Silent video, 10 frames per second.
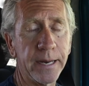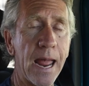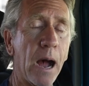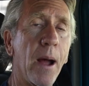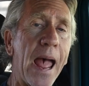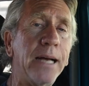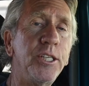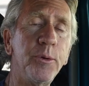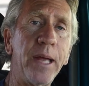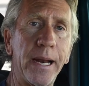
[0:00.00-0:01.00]
Now,
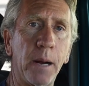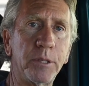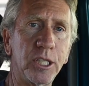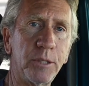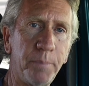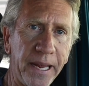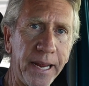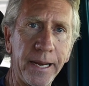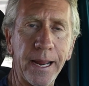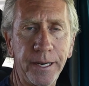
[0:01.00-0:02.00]
as you get up to
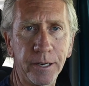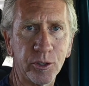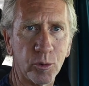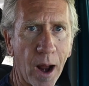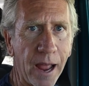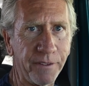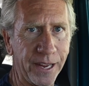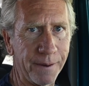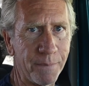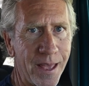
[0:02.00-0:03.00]
speed and you're
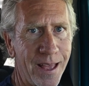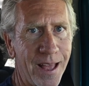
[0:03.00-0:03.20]
driving,